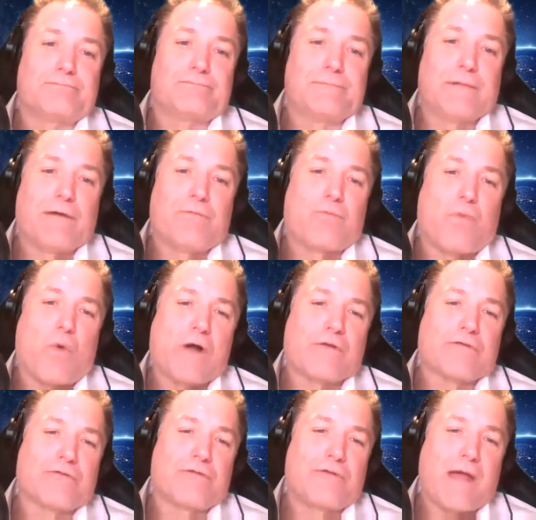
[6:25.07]
have
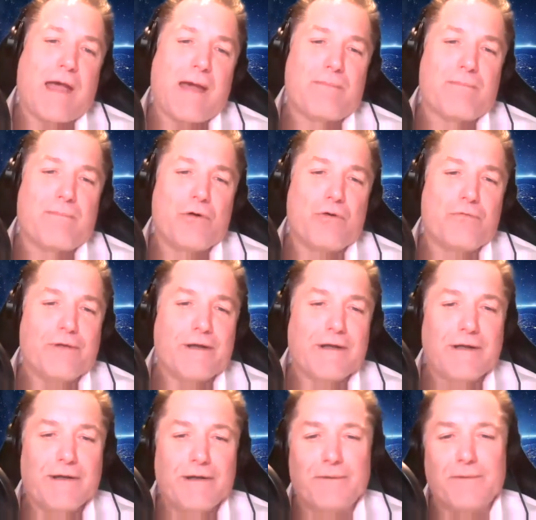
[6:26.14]
watched that
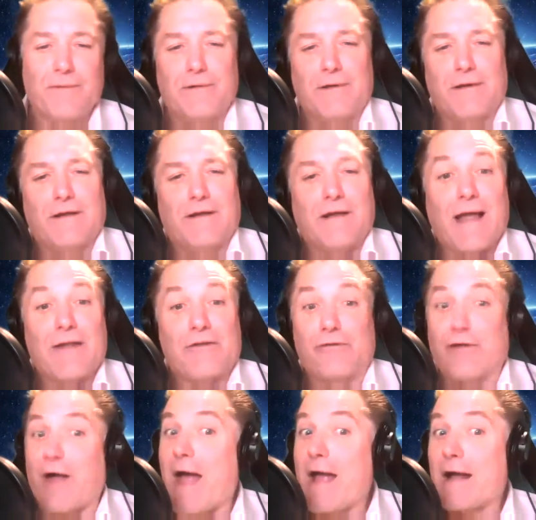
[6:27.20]
movie,
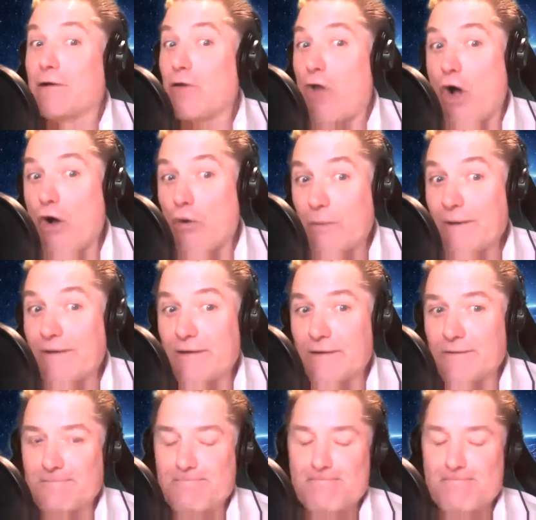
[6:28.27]
sang along with it?